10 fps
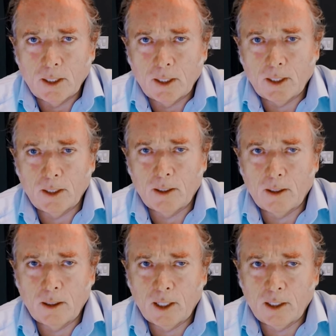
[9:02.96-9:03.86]

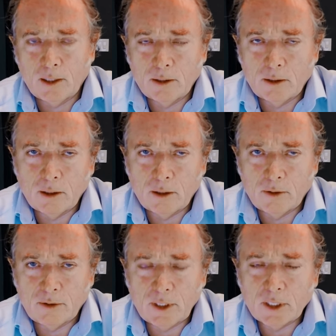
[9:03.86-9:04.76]
And a
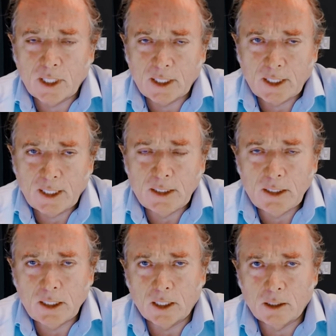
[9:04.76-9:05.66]
thing like
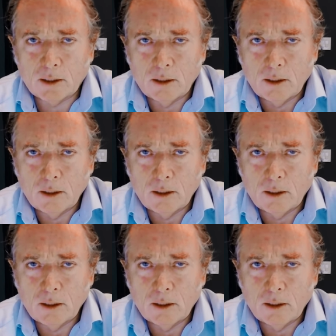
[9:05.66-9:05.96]
India